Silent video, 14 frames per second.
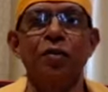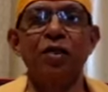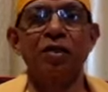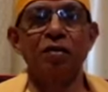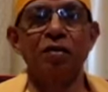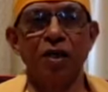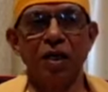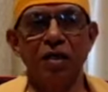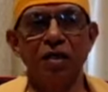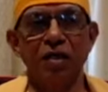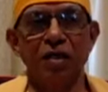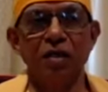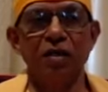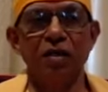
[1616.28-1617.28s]
But
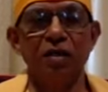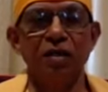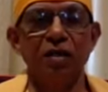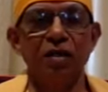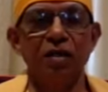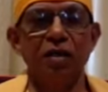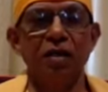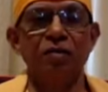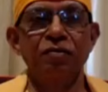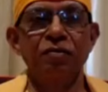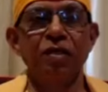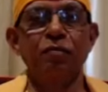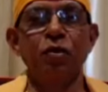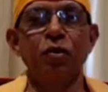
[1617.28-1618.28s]
samadhi, if
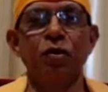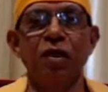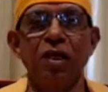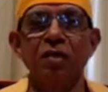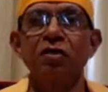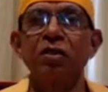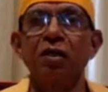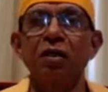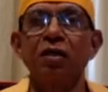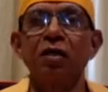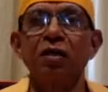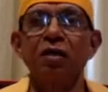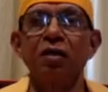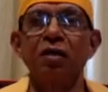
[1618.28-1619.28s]
someone gets
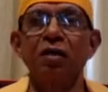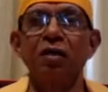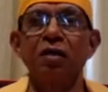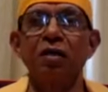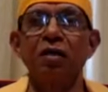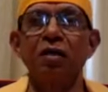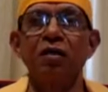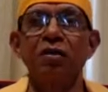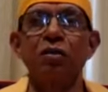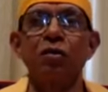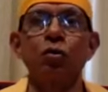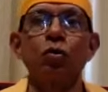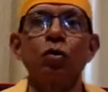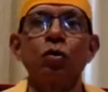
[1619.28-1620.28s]
it, is a
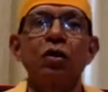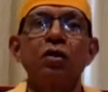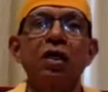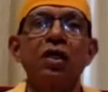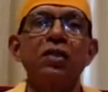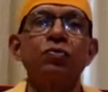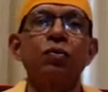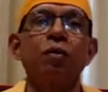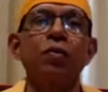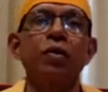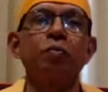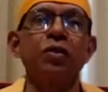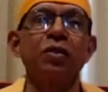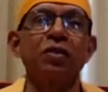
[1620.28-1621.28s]
totally
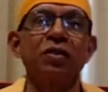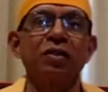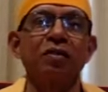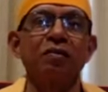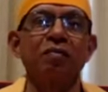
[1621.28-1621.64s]
transformed person.